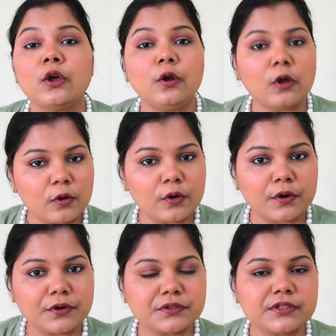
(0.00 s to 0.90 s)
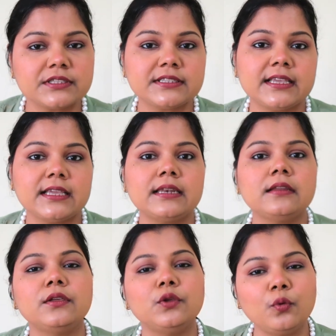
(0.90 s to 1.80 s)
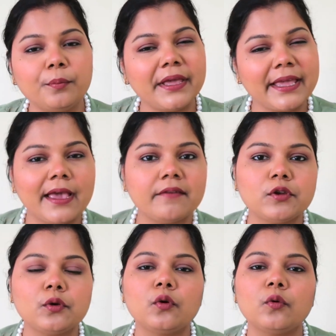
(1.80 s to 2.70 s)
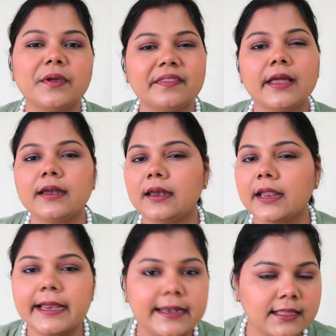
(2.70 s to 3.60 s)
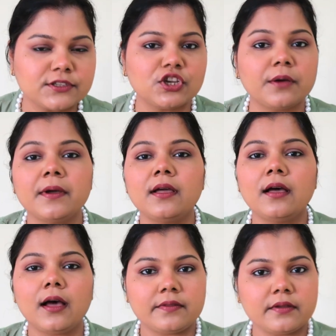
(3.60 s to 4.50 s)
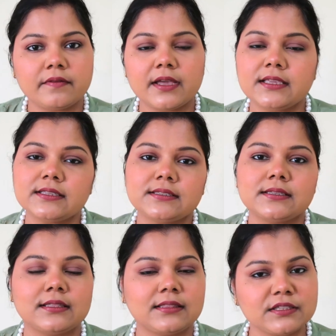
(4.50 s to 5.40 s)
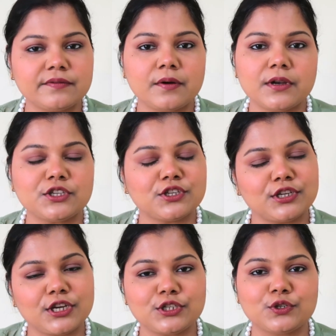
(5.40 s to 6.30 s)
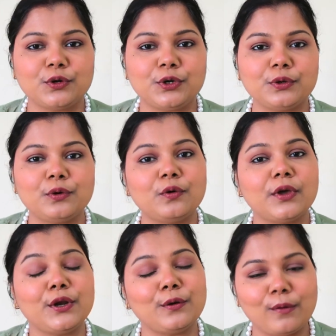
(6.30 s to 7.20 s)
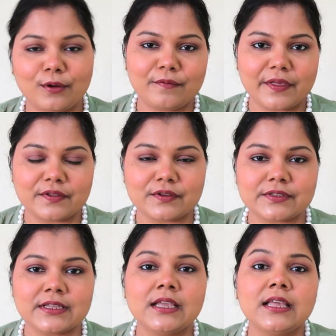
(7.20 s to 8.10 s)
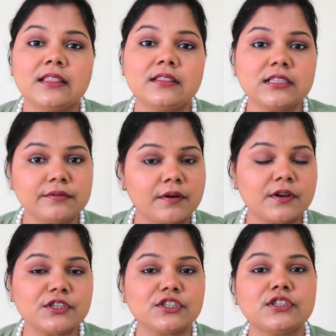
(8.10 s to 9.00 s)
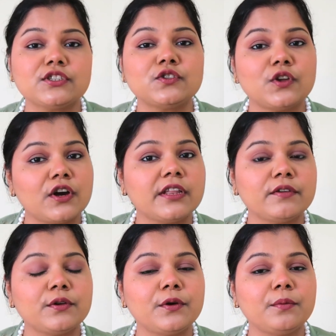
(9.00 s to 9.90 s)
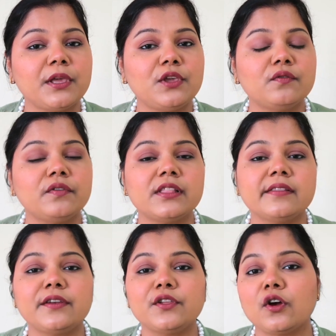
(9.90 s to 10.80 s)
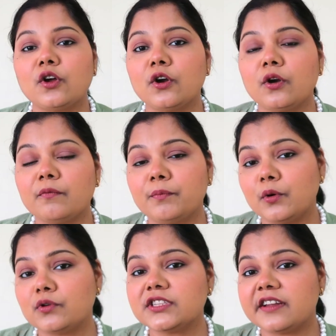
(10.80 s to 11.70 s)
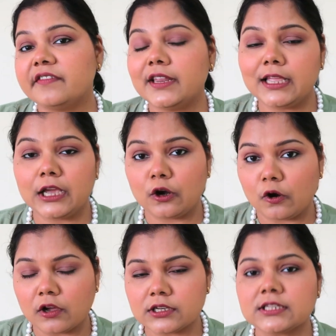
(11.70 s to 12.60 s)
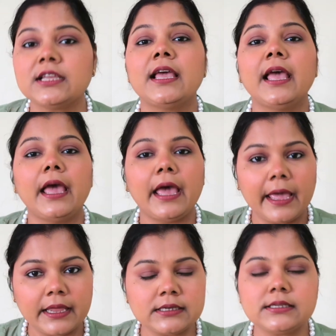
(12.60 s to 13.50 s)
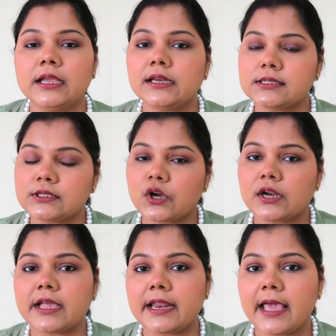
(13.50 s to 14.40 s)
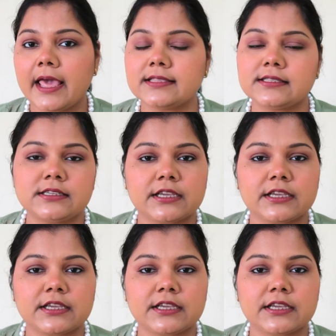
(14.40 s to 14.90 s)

longer onto the skin. You may have to go with that light touch up, otherwise this foundation is good to go in all weathers. This foundation is not even going to make you feel that your pores are feeling clogged, and it does not enhance the